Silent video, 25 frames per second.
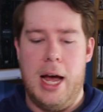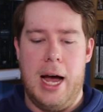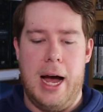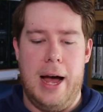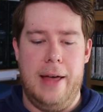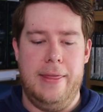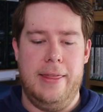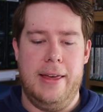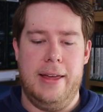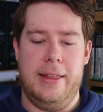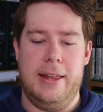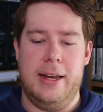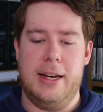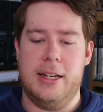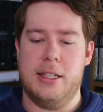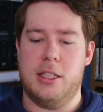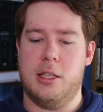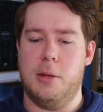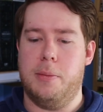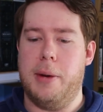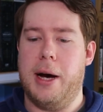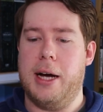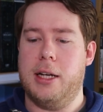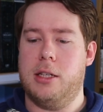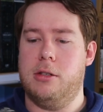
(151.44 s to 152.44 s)
And then here's
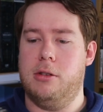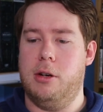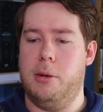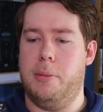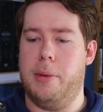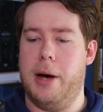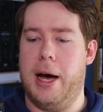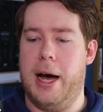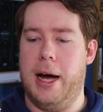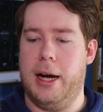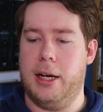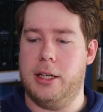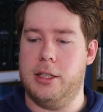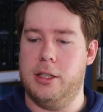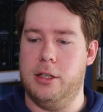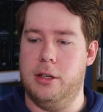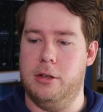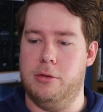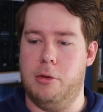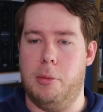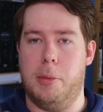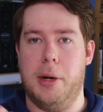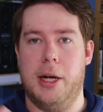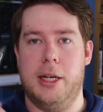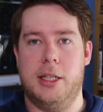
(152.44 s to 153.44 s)
the battery pack to
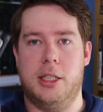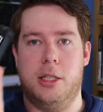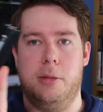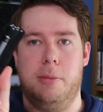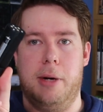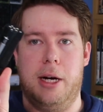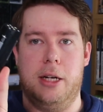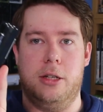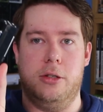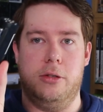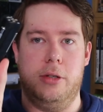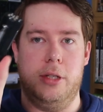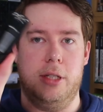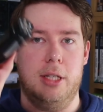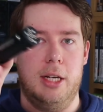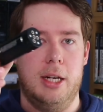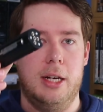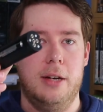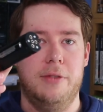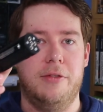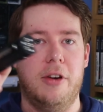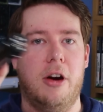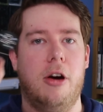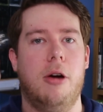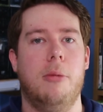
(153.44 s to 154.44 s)
replace the batteries
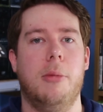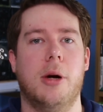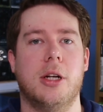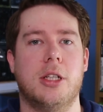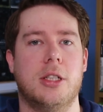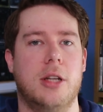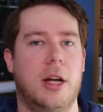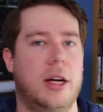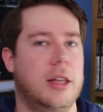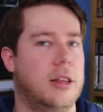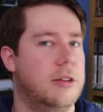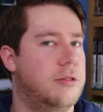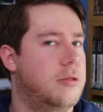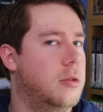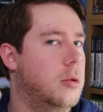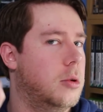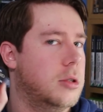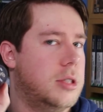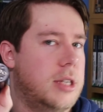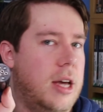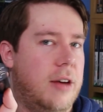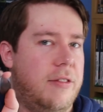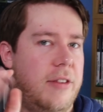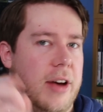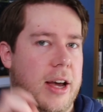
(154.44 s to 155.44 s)
in. Very much like the
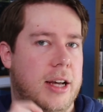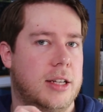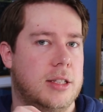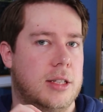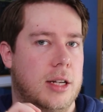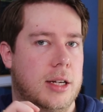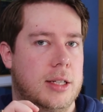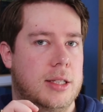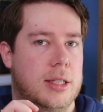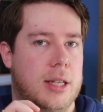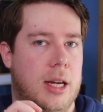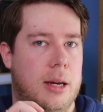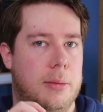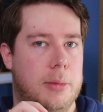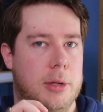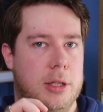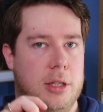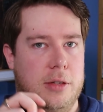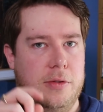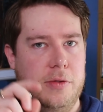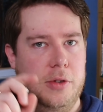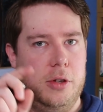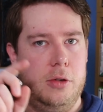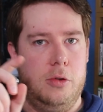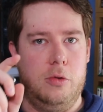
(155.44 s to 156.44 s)
Force FX lightsabers,
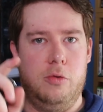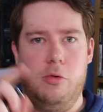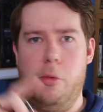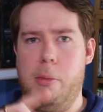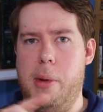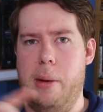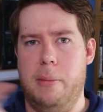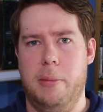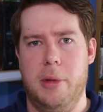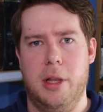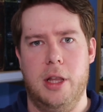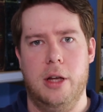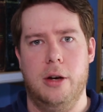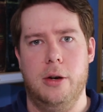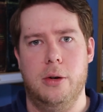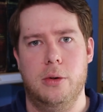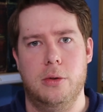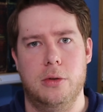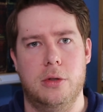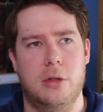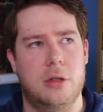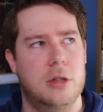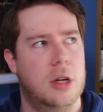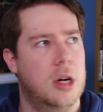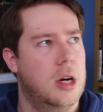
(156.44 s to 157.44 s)
if you remember
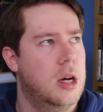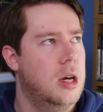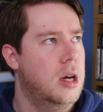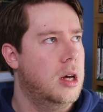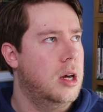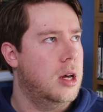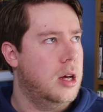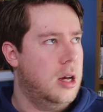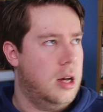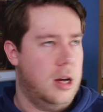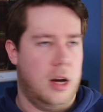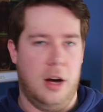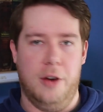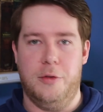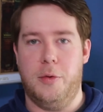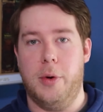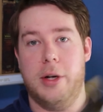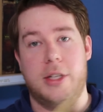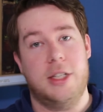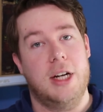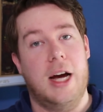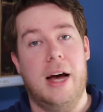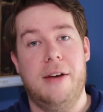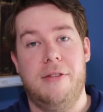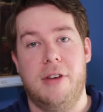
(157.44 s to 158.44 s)
those. Of
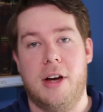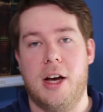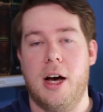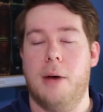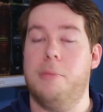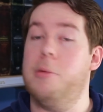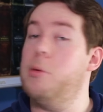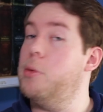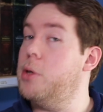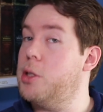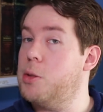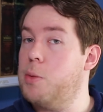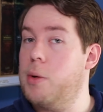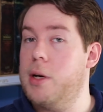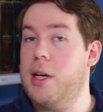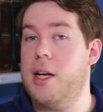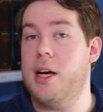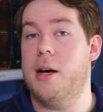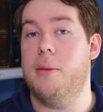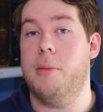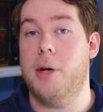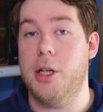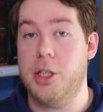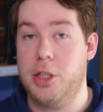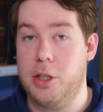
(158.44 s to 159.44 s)
which I have a couple, which one day
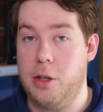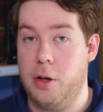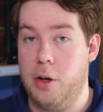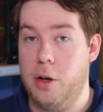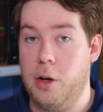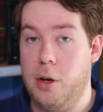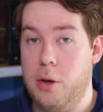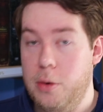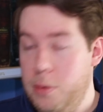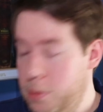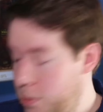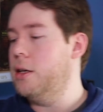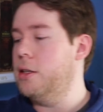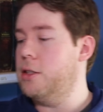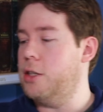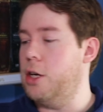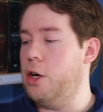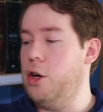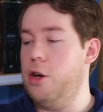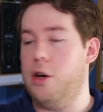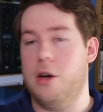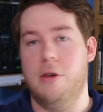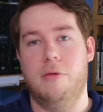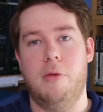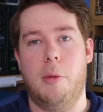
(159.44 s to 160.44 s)
I might show you. So
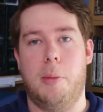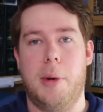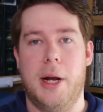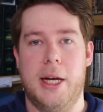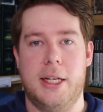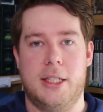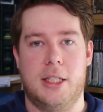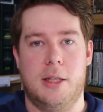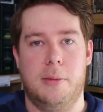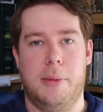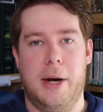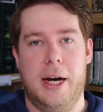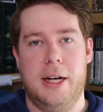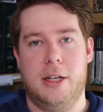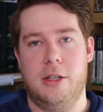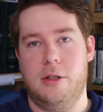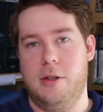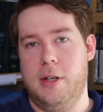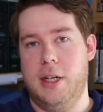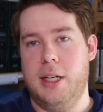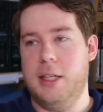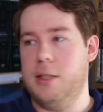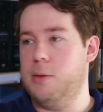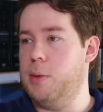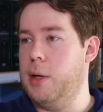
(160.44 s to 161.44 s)
you can replace the
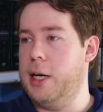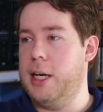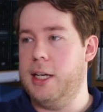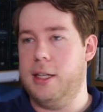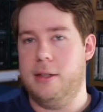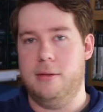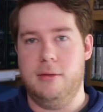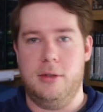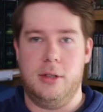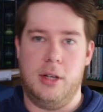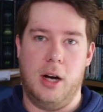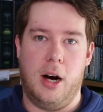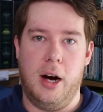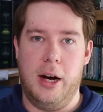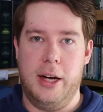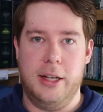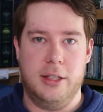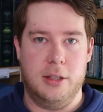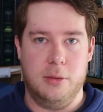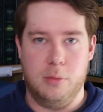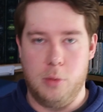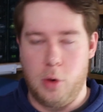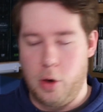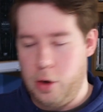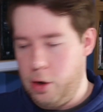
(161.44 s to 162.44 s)
batteries when it dies
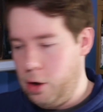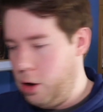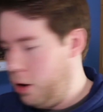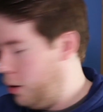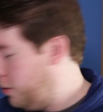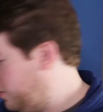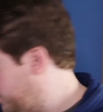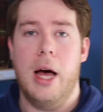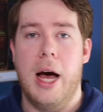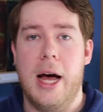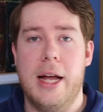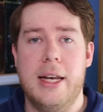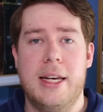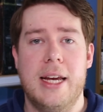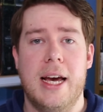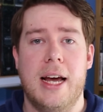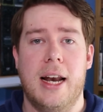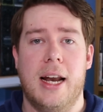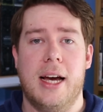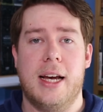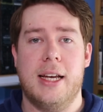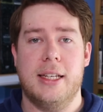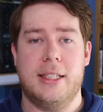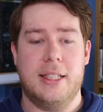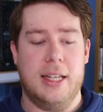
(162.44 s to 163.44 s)
and whatnot. And yeah,
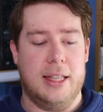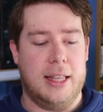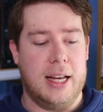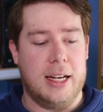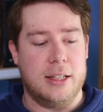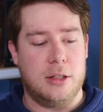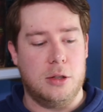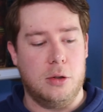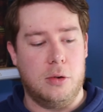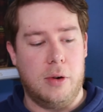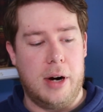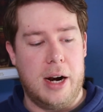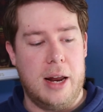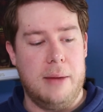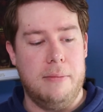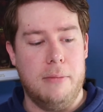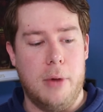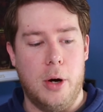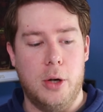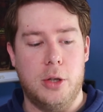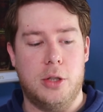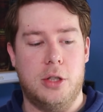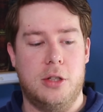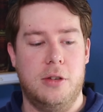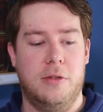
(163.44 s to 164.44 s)
like I said, that's already
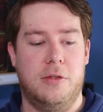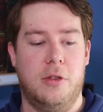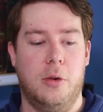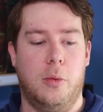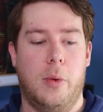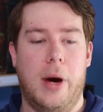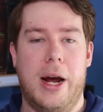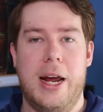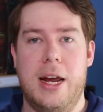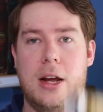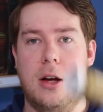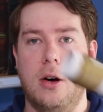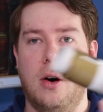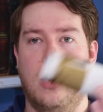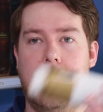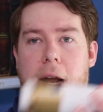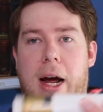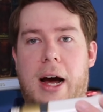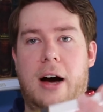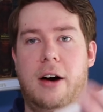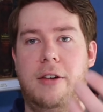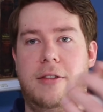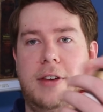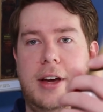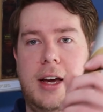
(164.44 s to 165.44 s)
most of the weight gone
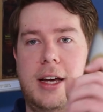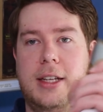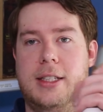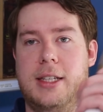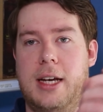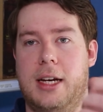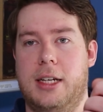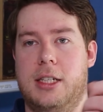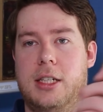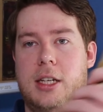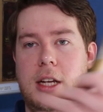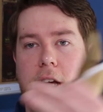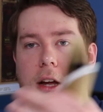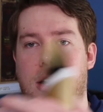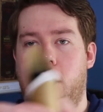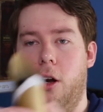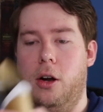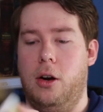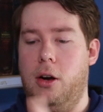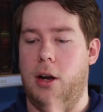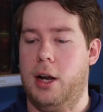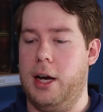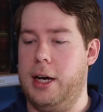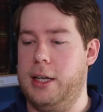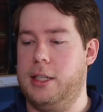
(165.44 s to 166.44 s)
out of it. It's actually a
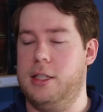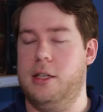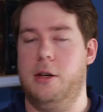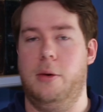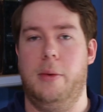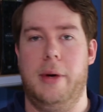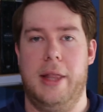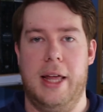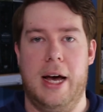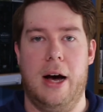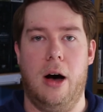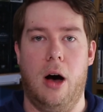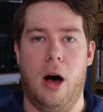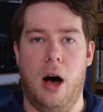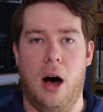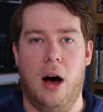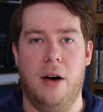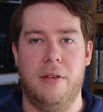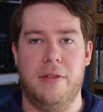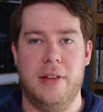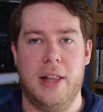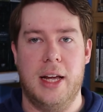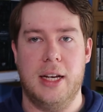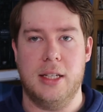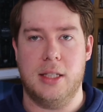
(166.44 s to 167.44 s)
lot lighter without
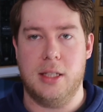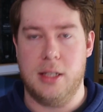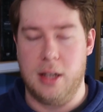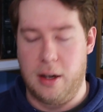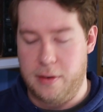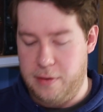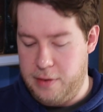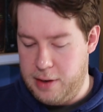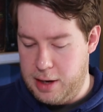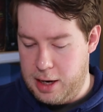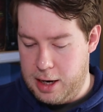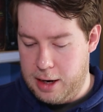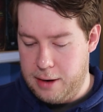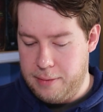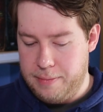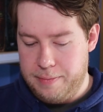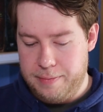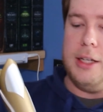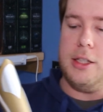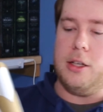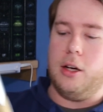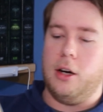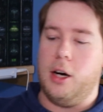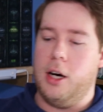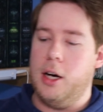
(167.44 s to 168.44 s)
half of that stuff in it.
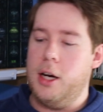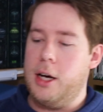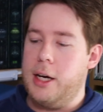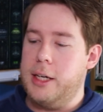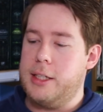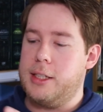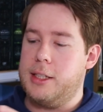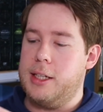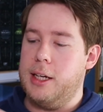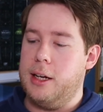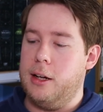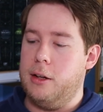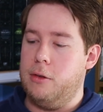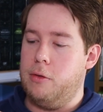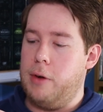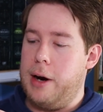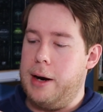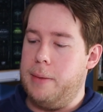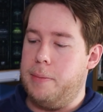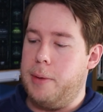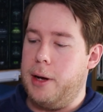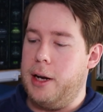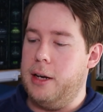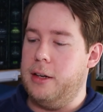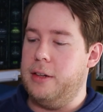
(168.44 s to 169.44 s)
It's got a nice little
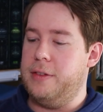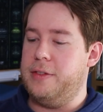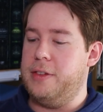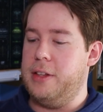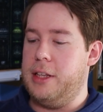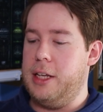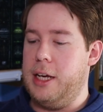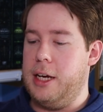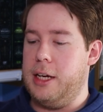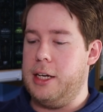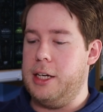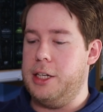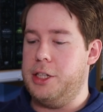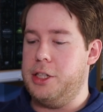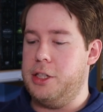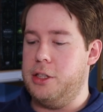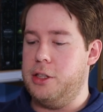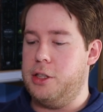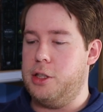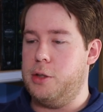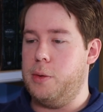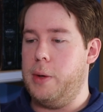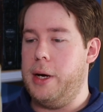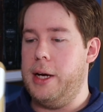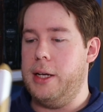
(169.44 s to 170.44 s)
red button for the ignition
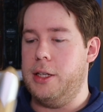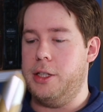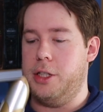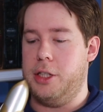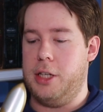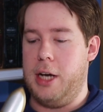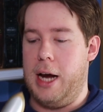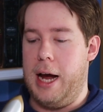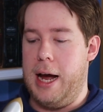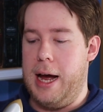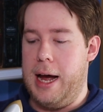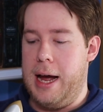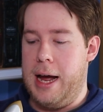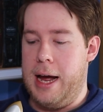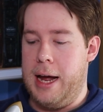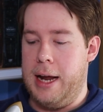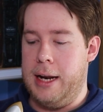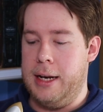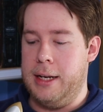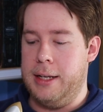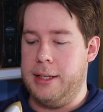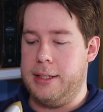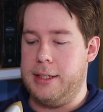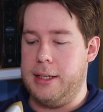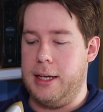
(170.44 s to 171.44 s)
switch,
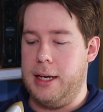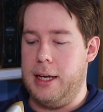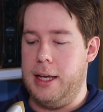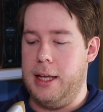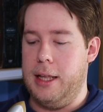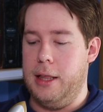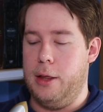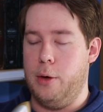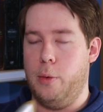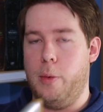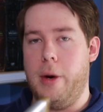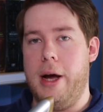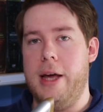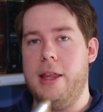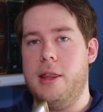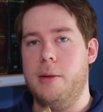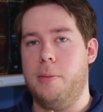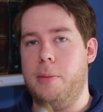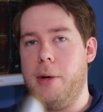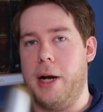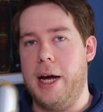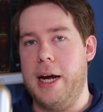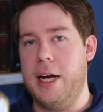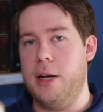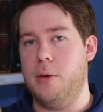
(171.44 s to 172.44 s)
and the way the
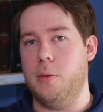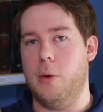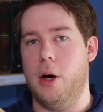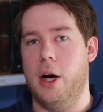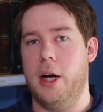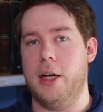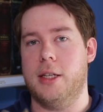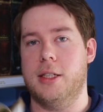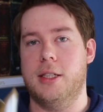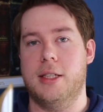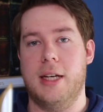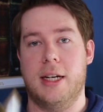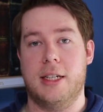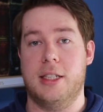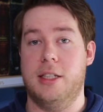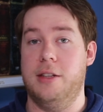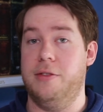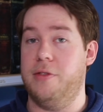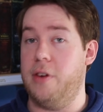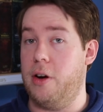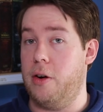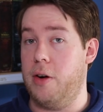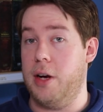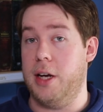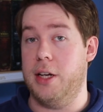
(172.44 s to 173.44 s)
blade works is actually
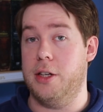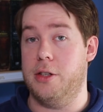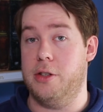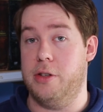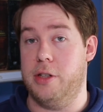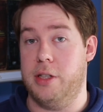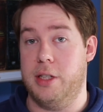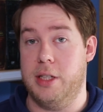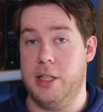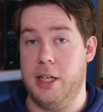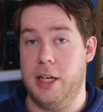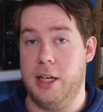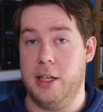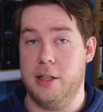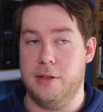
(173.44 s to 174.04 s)
very interesting.